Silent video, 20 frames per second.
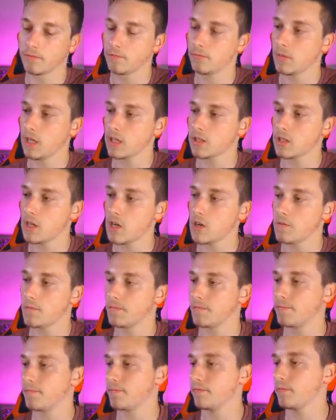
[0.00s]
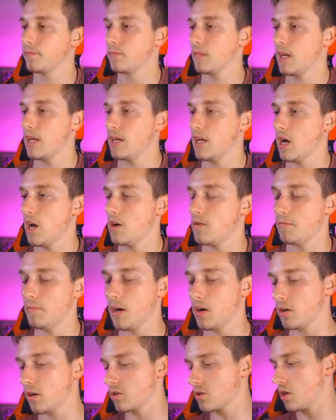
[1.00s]
Like so. There you go.
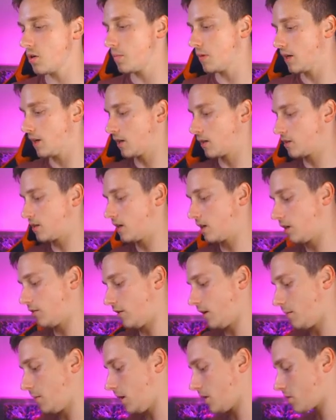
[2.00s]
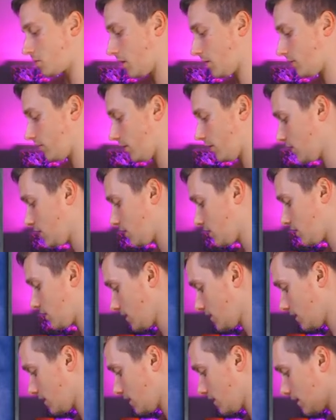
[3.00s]
Marco's openings. Thank you very much, my friend.
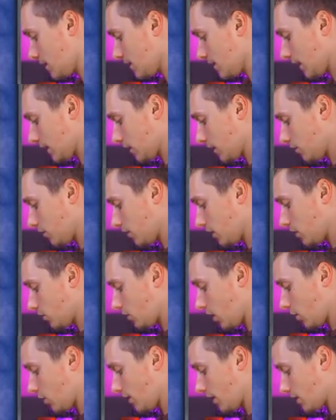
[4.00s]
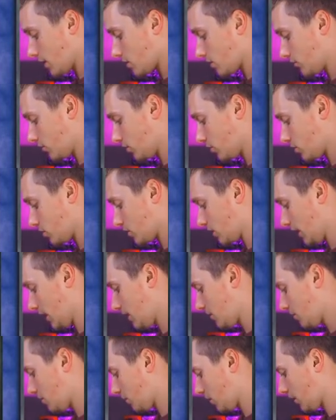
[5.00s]
I don't think you are with us, unfortunately,
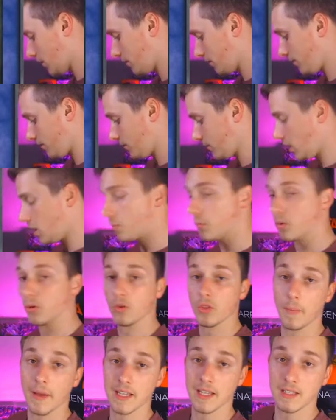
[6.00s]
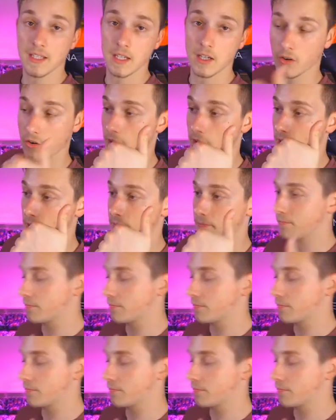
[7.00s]
but you pulled the best secret rare.